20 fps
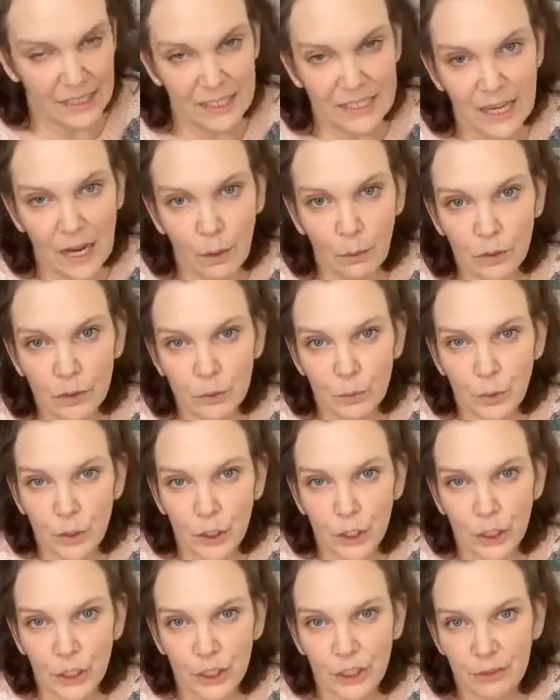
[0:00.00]
Tea towels
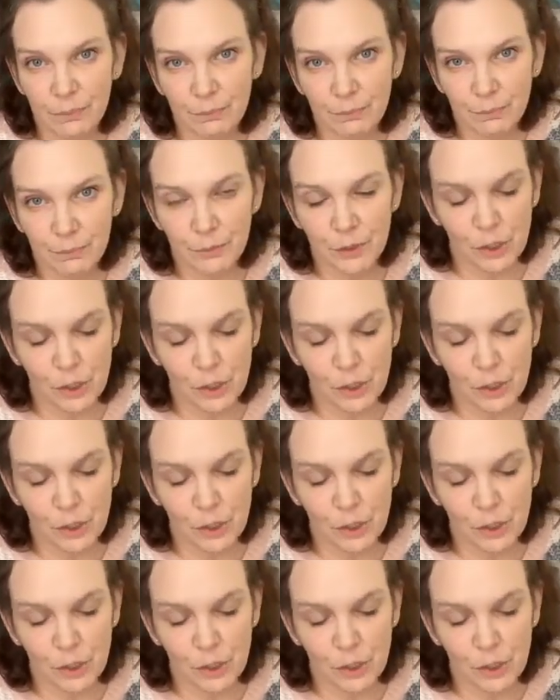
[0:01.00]
work.